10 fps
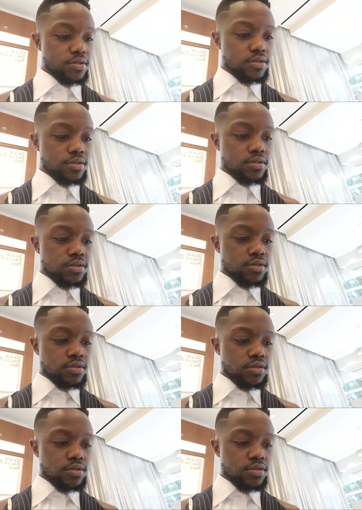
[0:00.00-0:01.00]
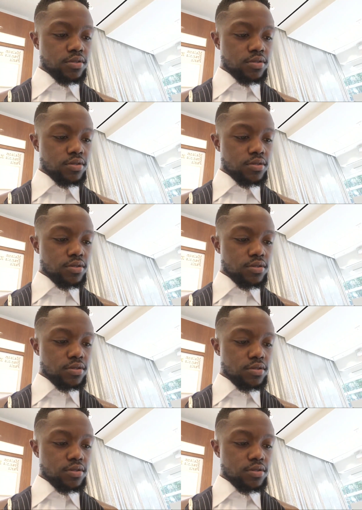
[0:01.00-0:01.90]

Nothing is said.